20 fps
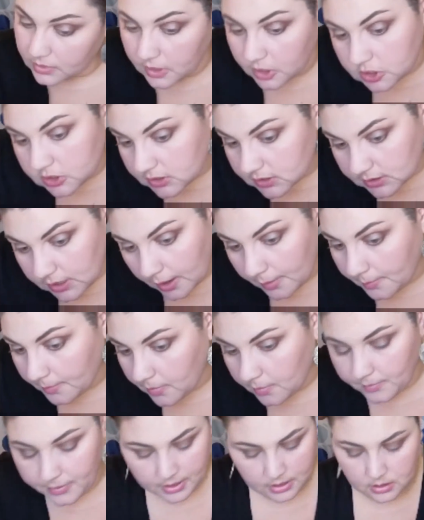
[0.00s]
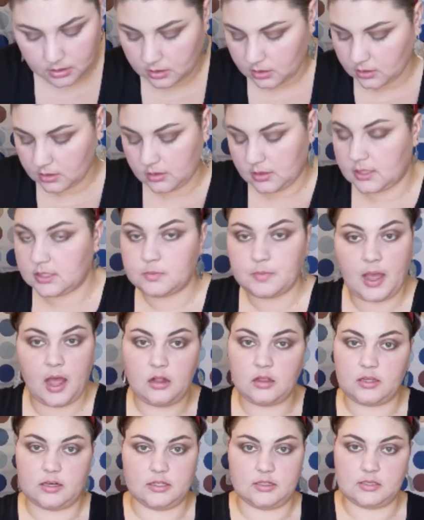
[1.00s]
There's some, but this
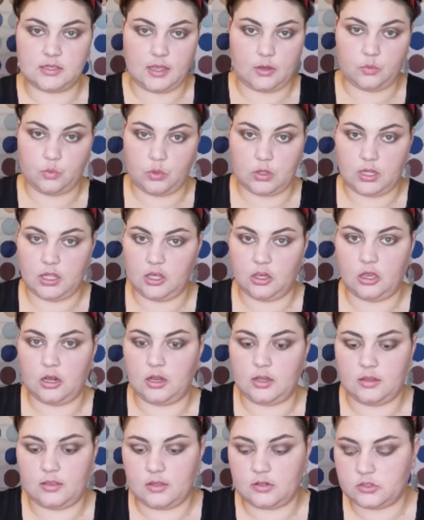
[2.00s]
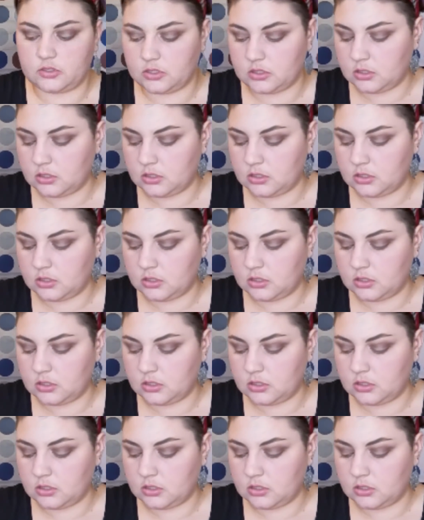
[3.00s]
palette is like really good, and